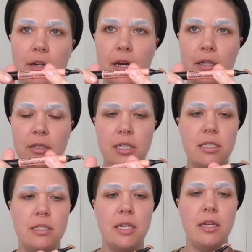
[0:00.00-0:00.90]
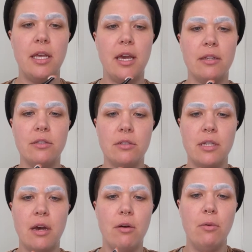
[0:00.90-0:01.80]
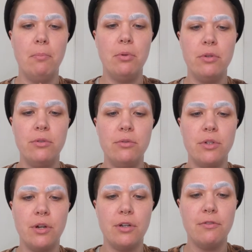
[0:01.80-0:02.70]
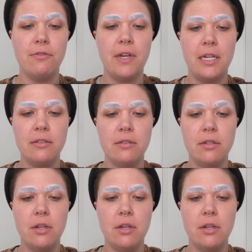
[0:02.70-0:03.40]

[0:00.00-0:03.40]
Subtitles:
does is it cancels out blues on your face.